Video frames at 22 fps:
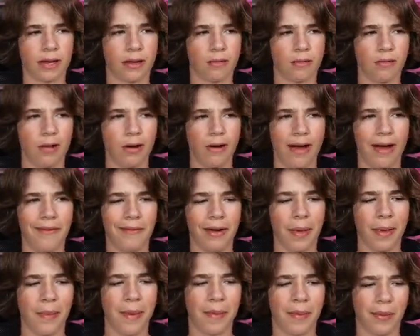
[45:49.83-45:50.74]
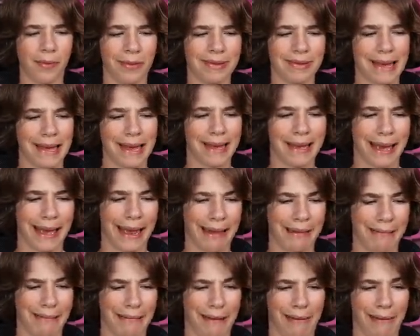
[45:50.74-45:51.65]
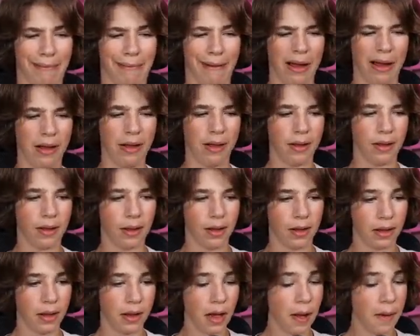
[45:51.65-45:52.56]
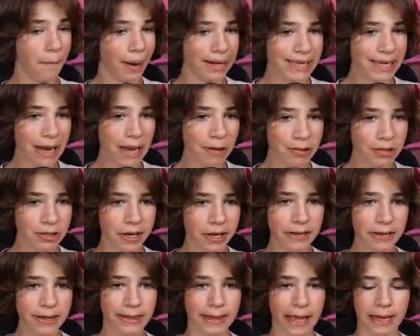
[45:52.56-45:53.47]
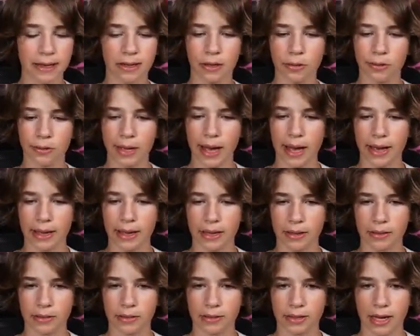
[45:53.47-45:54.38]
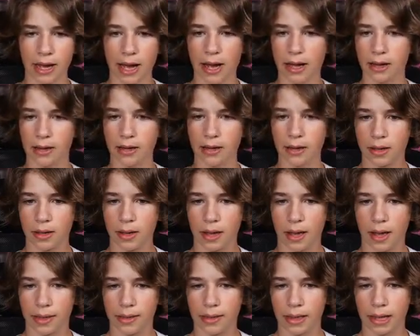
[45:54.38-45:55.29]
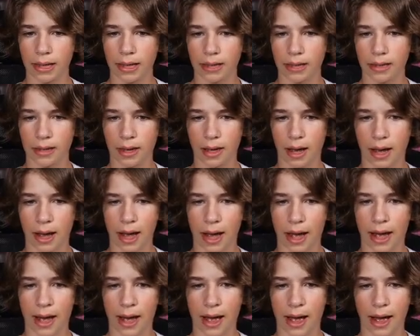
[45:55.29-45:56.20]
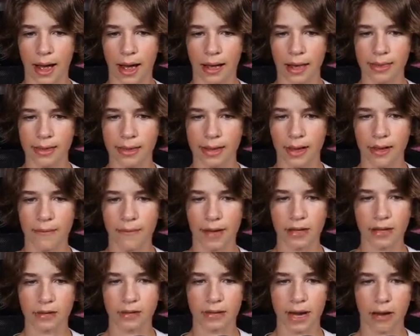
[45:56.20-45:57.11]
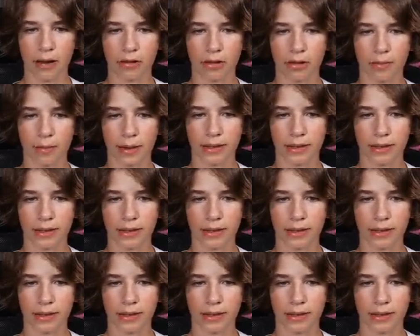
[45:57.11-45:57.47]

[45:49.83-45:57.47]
we don't have many people, we'll take anyone, bro. My day was good, thank you, yeah, it was, uh, I think, I, I, I think I've answered how good my day